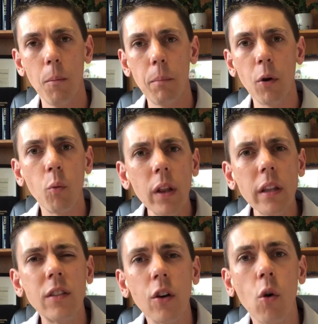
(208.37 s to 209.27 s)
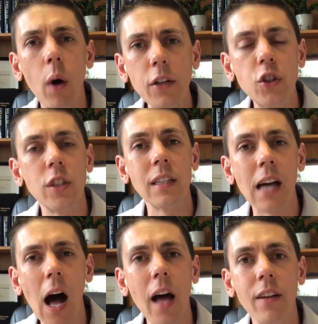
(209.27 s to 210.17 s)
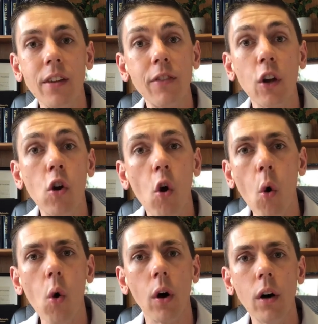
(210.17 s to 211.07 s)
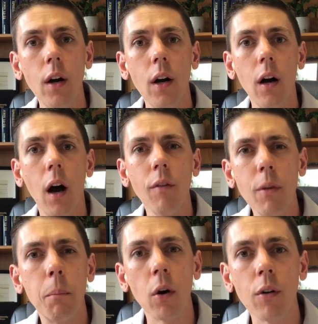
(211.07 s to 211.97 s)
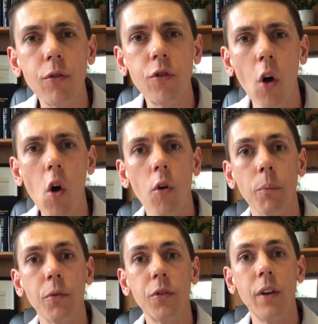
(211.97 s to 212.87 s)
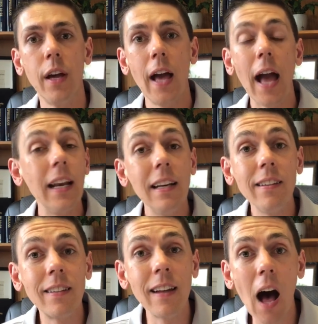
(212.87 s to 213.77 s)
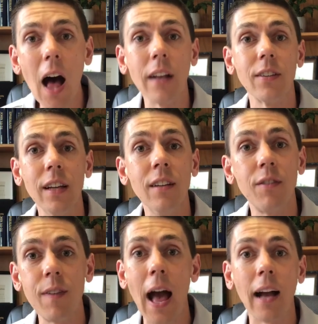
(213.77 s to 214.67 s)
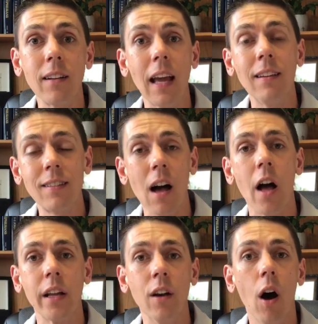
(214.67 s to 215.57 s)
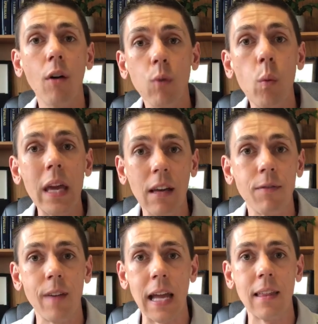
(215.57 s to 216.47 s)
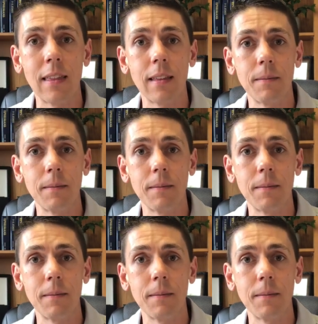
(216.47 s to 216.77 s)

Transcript: But really, to question God is at the core of the book of Psalms. And it is not, in fact, a sign of weak faith.